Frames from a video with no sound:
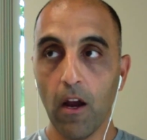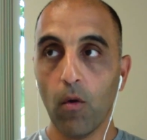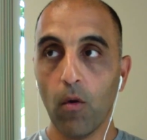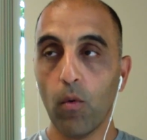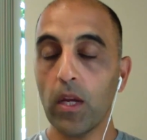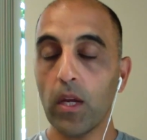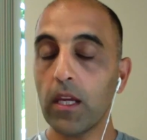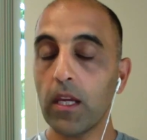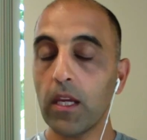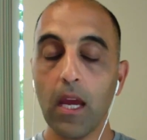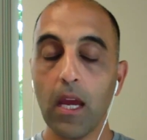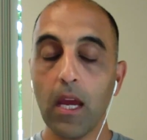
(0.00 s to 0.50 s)

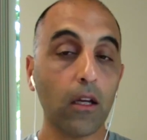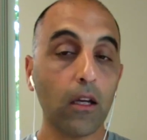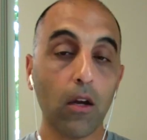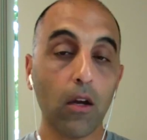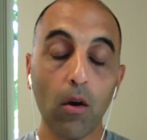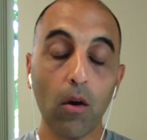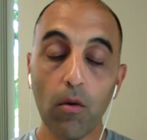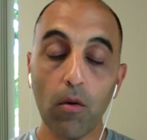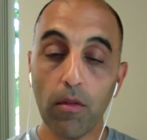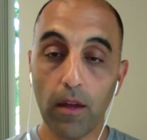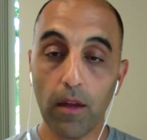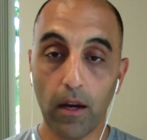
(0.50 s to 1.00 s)
We can't
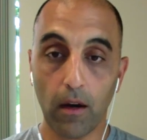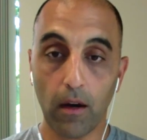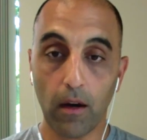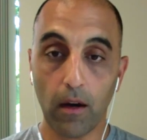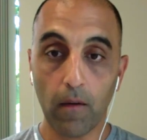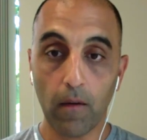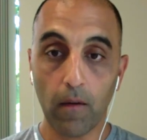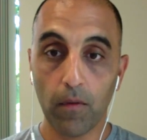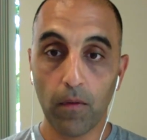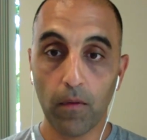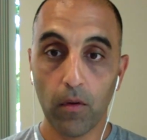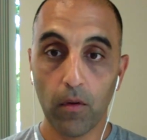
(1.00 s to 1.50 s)
go
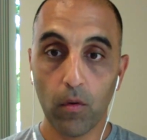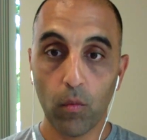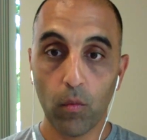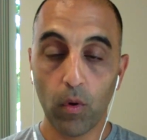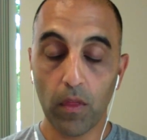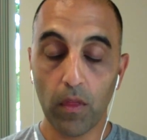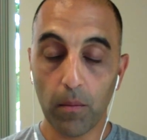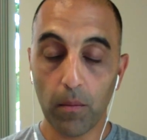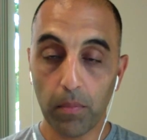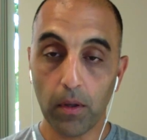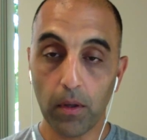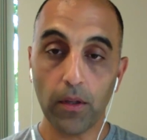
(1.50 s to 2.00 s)
there
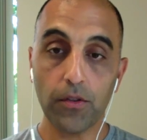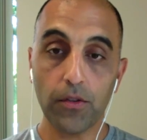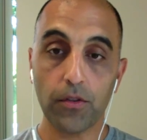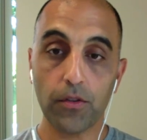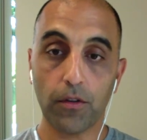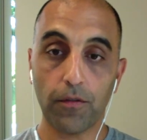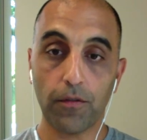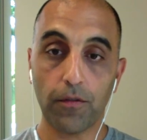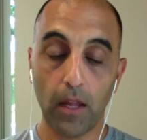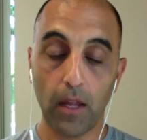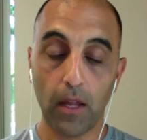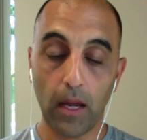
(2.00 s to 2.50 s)
when the bullets
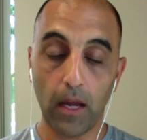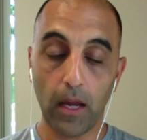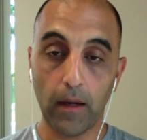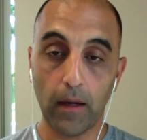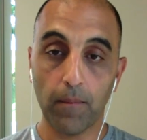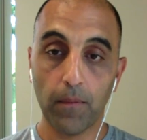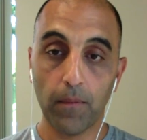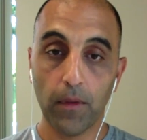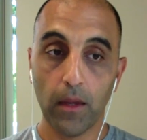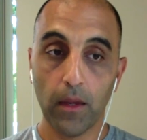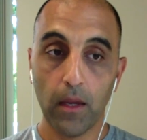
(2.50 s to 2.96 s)
are flying.